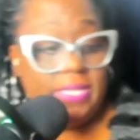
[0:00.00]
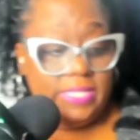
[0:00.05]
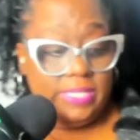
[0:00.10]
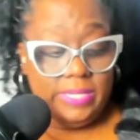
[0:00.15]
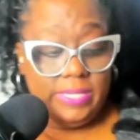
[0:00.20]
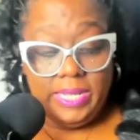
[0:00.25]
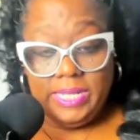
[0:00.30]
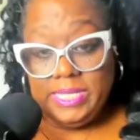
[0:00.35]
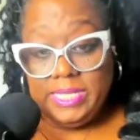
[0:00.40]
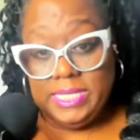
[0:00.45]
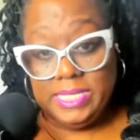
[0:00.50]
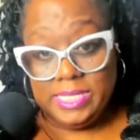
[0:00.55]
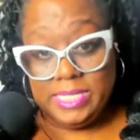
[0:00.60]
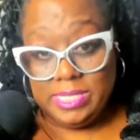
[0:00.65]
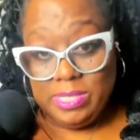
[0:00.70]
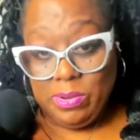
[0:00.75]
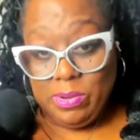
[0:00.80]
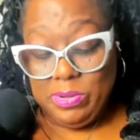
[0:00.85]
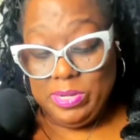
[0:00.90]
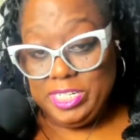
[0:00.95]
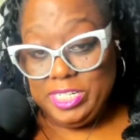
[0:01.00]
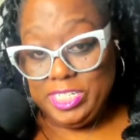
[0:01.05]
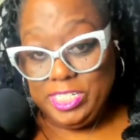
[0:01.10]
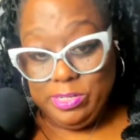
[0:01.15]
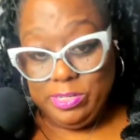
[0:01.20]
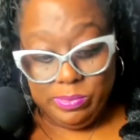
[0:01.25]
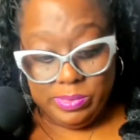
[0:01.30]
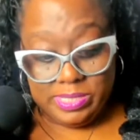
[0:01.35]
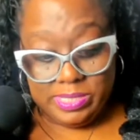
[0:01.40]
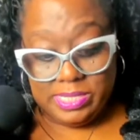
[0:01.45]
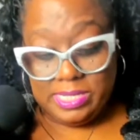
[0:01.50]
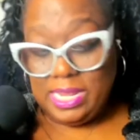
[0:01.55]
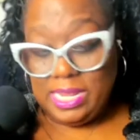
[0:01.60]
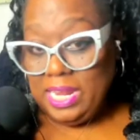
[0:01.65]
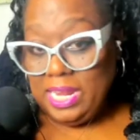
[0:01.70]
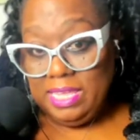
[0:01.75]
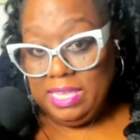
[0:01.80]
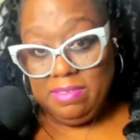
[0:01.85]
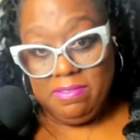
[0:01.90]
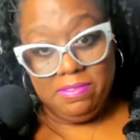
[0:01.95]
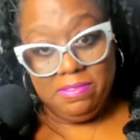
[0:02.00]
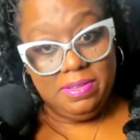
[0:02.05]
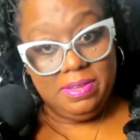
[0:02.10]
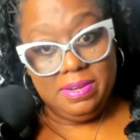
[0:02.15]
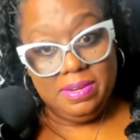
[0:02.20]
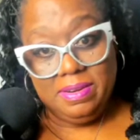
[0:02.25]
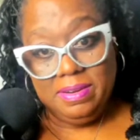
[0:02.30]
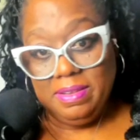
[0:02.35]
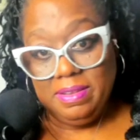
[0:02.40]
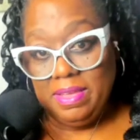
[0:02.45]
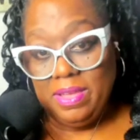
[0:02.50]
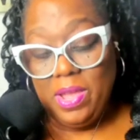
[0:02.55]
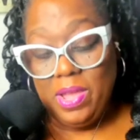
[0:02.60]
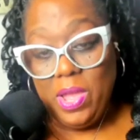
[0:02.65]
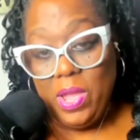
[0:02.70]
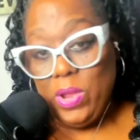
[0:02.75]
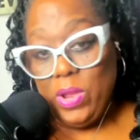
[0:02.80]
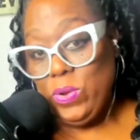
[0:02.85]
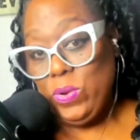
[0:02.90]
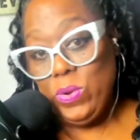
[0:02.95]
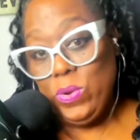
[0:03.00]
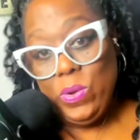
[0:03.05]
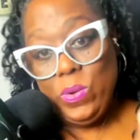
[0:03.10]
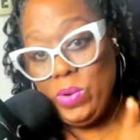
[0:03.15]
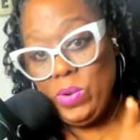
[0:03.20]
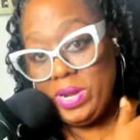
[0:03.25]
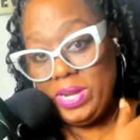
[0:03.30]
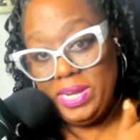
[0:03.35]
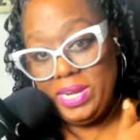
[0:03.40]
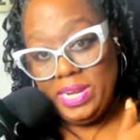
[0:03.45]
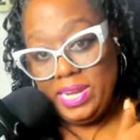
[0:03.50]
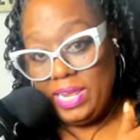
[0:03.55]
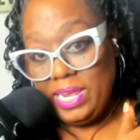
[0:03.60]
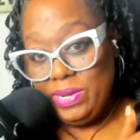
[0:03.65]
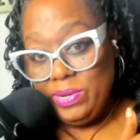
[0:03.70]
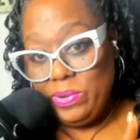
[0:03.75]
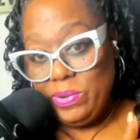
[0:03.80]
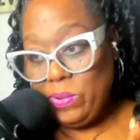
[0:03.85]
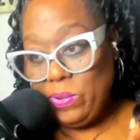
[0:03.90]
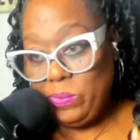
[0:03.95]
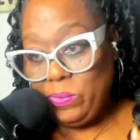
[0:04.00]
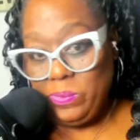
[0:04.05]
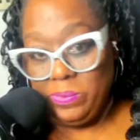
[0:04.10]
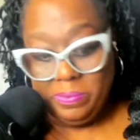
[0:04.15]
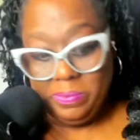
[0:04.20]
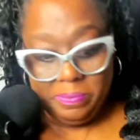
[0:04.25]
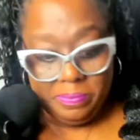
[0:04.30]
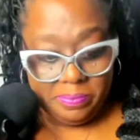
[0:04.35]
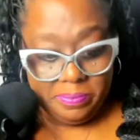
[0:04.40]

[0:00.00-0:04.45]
So at 6:30, she was not even nowhere near that door.